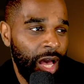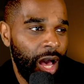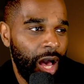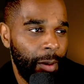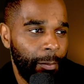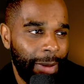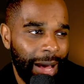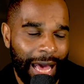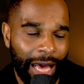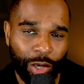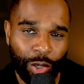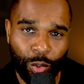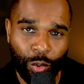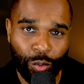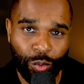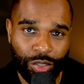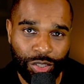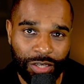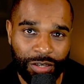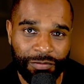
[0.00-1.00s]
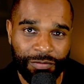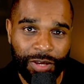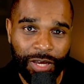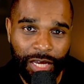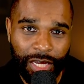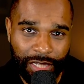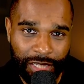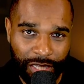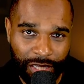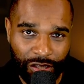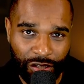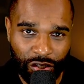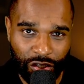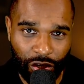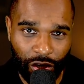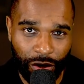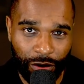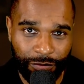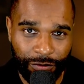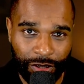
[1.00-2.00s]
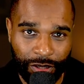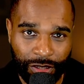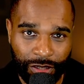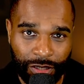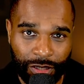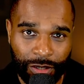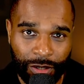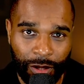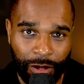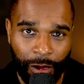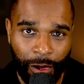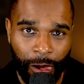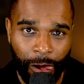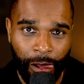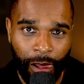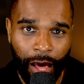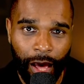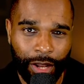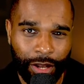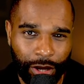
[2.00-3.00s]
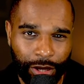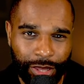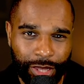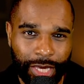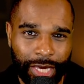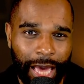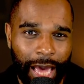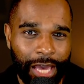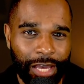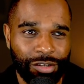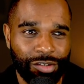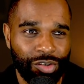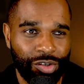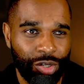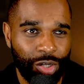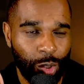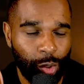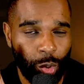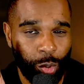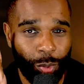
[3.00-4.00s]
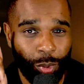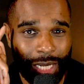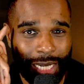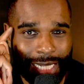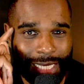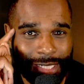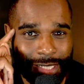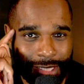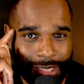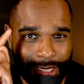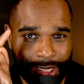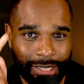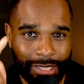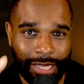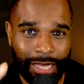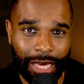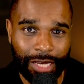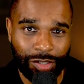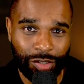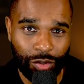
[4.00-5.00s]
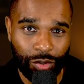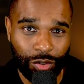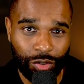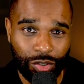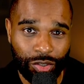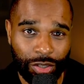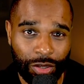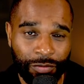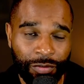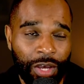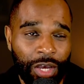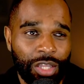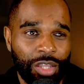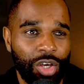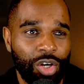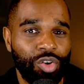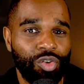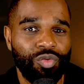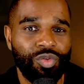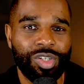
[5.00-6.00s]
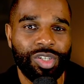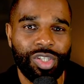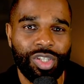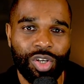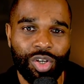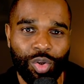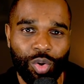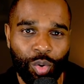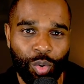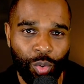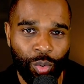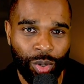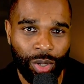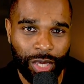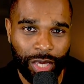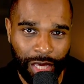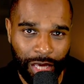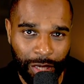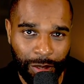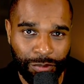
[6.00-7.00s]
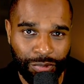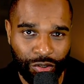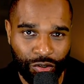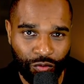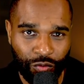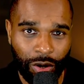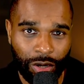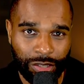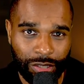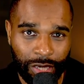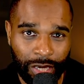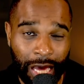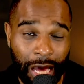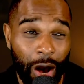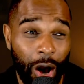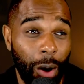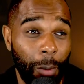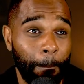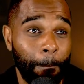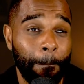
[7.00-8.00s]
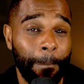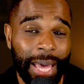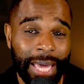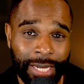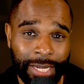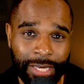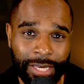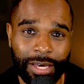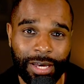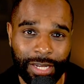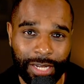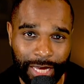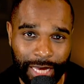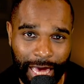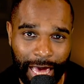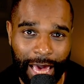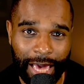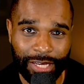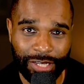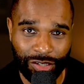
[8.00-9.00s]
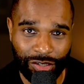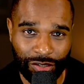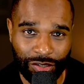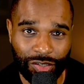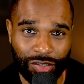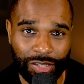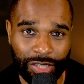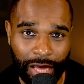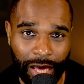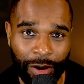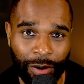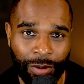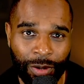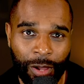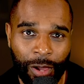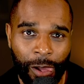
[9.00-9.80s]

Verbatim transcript: a massive disservice. And I think Adrian Newey will be listening to that sort of stuff that Christian Horner keeps trotting out on many an occasions now.